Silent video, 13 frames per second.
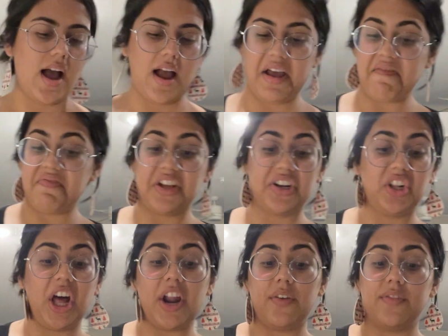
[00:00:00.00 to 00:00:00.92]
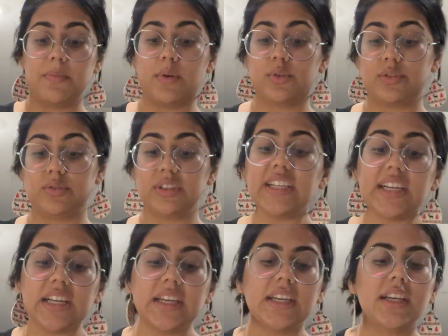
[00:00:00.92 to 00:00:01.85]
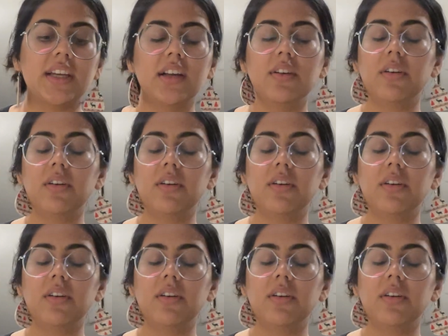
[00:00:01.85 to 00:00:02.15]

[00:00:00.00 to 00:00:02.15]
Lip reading: I've done a lot of emotional eating.